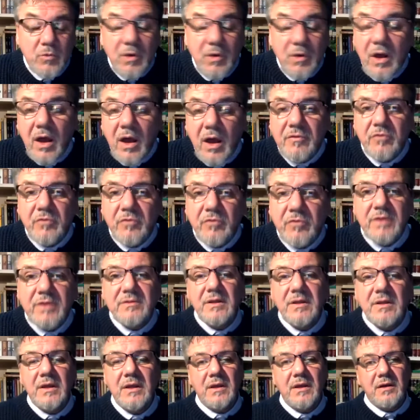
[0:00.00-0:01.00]
I haven't
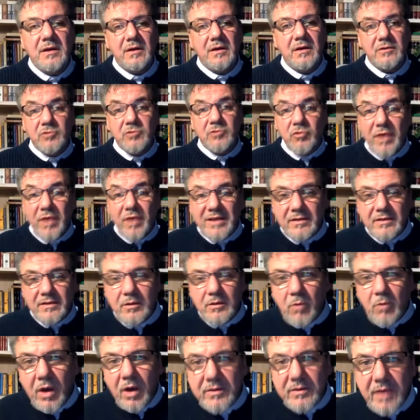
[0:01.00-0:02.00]
read directly
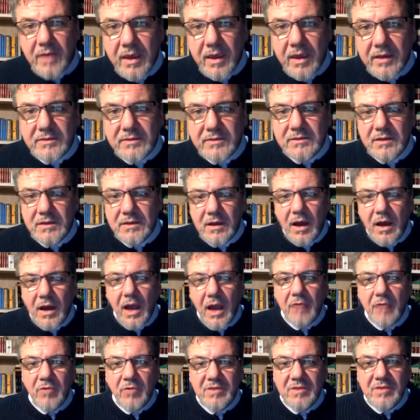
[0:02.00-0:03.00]
Whitehead.
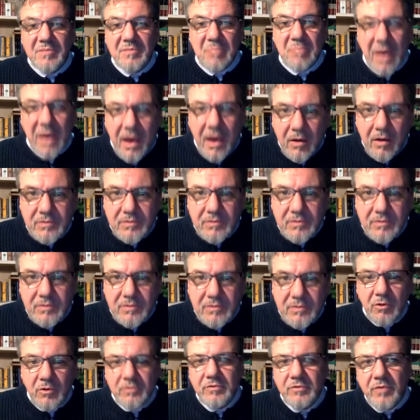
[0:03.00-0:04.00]
I read about,
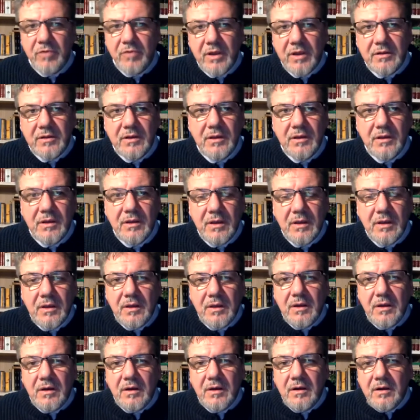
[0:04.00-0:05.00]
not directly.
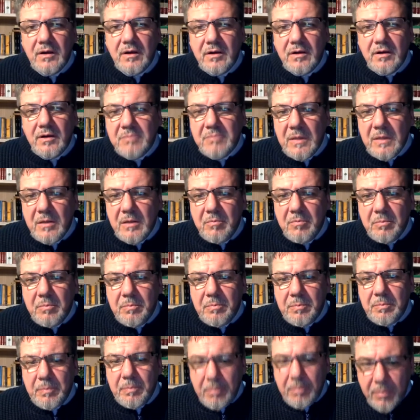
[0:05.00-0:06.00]

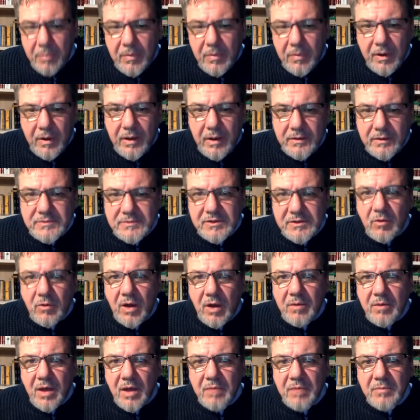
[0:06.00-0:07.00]
So
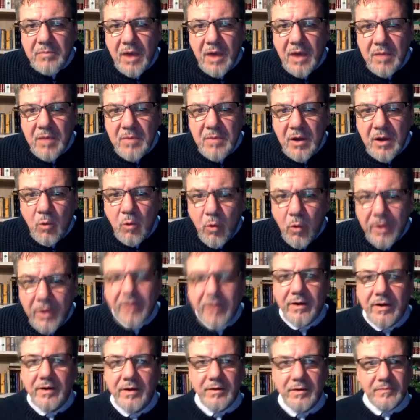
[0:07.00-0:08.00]
I'm
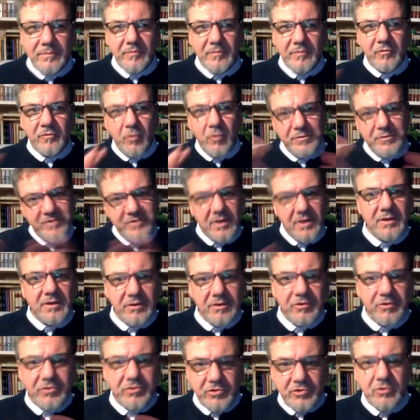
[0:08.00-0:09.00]
aware from
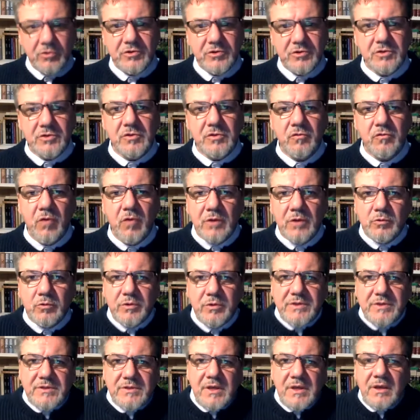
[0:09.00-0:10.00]
secondary sources of what we
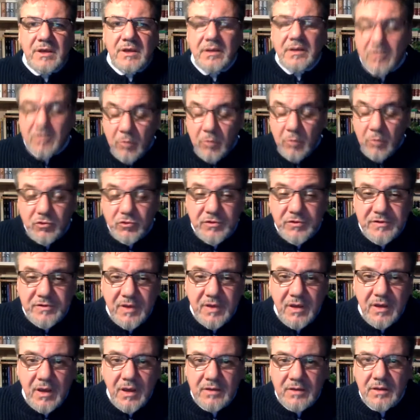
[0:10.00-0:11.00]
say, what you
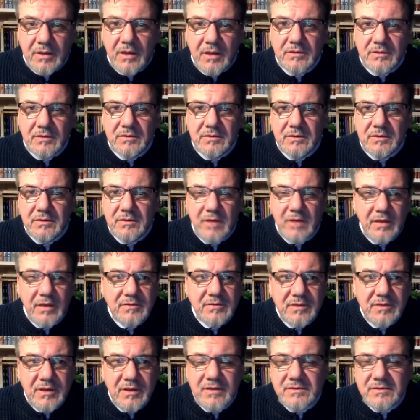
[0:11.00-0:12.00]
say,
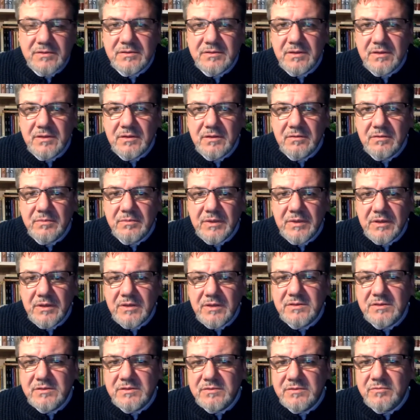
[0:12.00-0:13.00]
and yes,
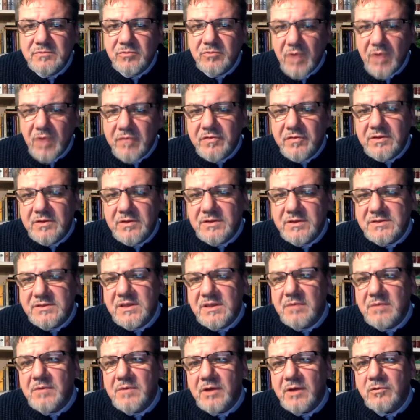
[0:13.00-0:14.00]
it's roughly the
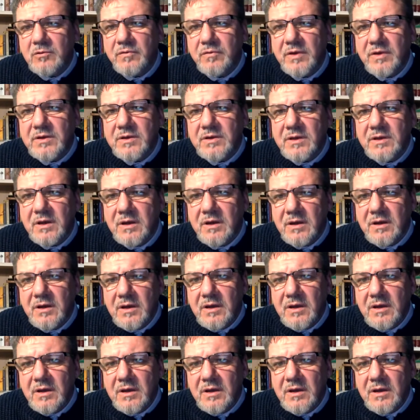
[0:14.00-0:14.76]
same kind of idea.